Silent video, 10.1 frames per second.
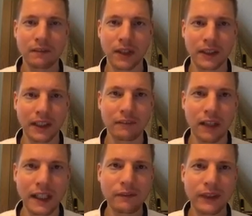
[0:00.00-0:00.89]
but in
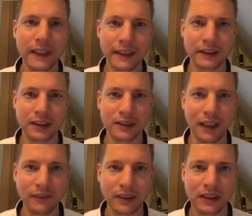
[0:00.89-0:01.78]
my opinion,
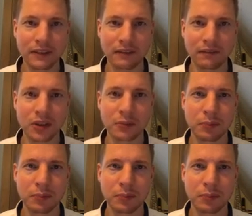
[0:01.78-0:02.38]
Stripe is a bit more